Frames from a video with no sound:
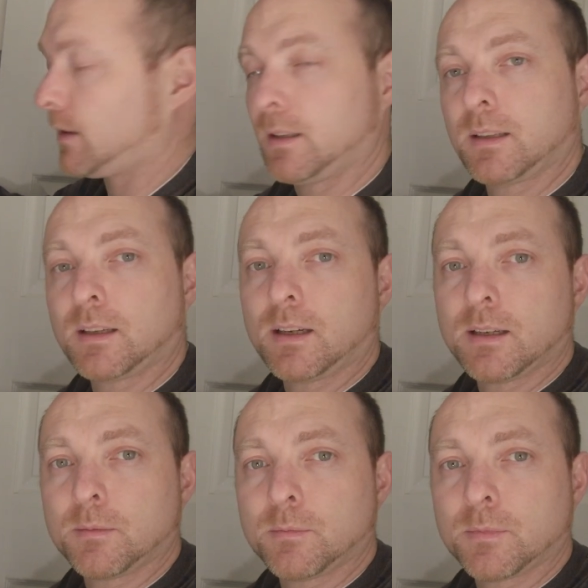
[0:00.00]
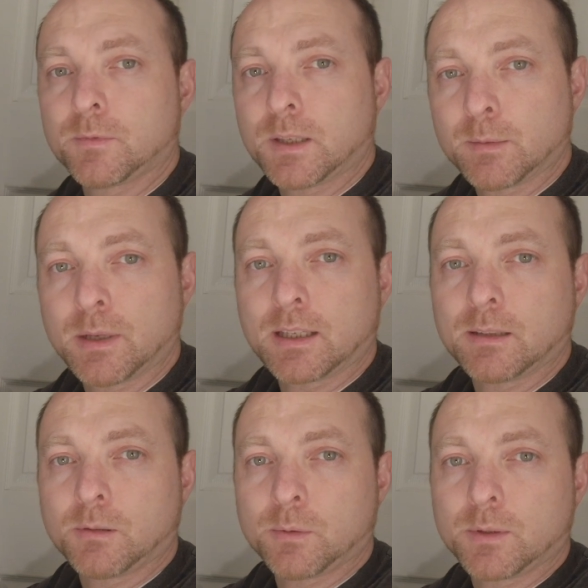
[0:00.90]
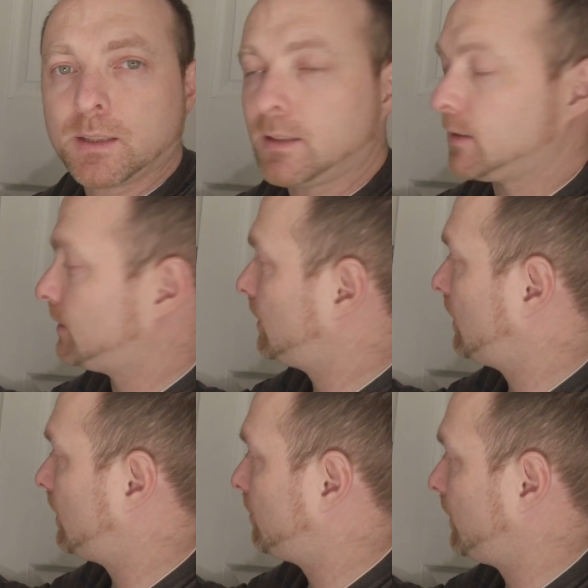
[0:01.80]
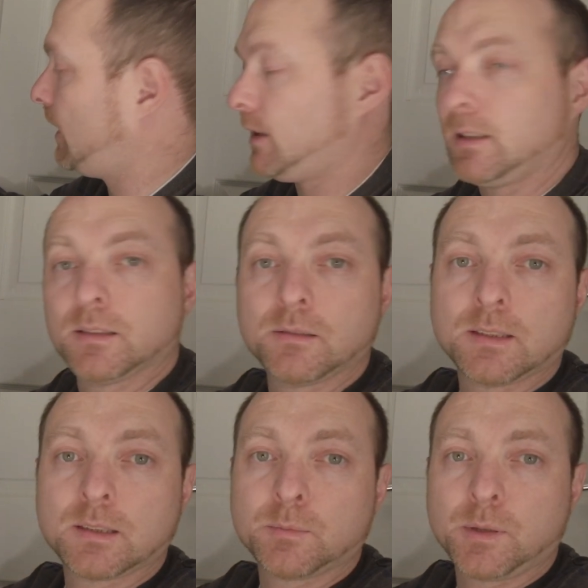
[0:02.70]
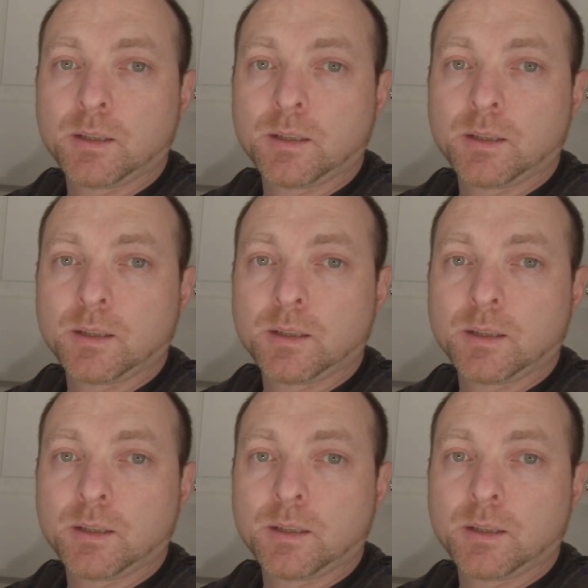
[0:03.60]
nothing fundamentally wrong with these Eddi units